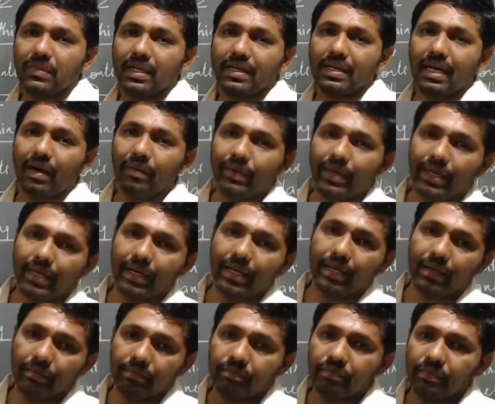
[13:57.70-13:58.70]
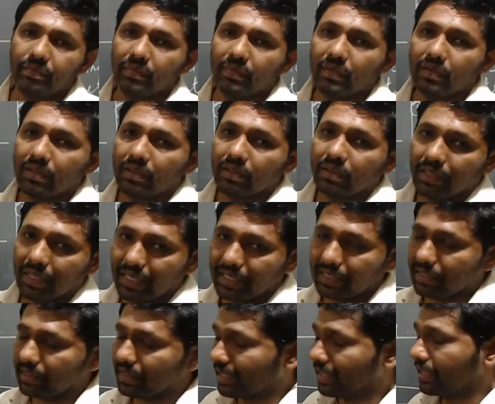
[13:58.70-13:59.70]
the Kaveri, right?
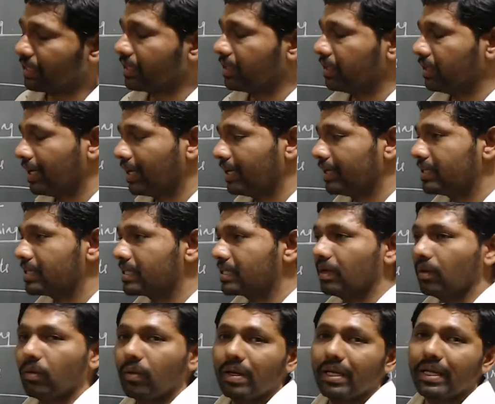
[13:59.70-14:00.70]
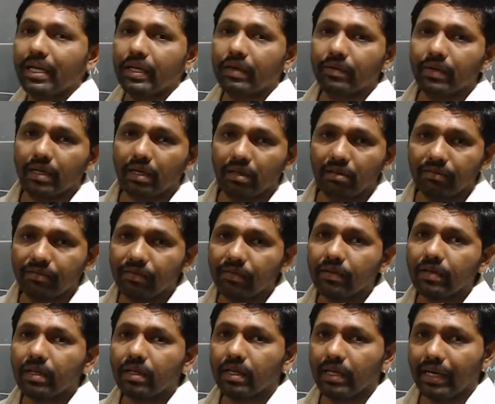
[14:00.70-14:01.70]
The Ganga is the holy river of
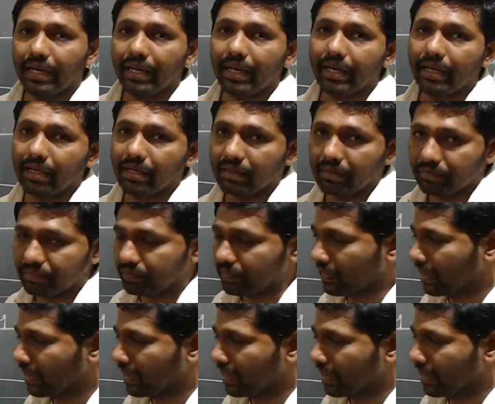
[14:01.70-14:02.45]
India.